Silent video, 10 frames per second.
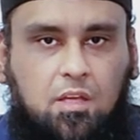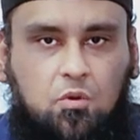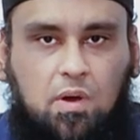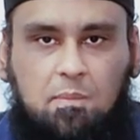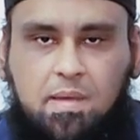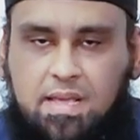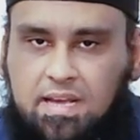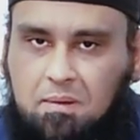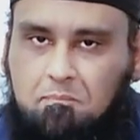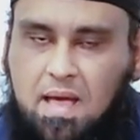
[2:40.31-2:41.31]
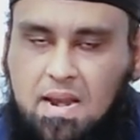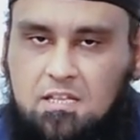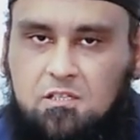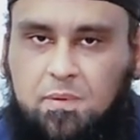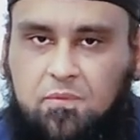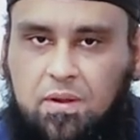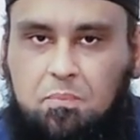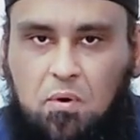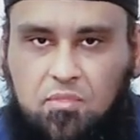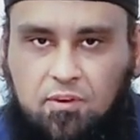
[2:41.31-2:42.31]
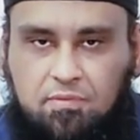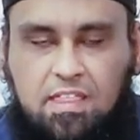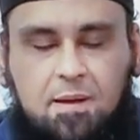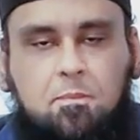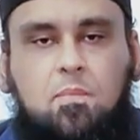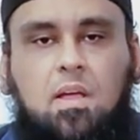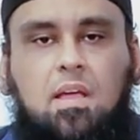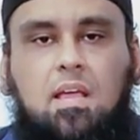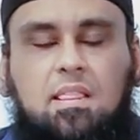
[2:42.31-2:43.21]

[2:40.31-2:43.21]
you are making a balance between both of them,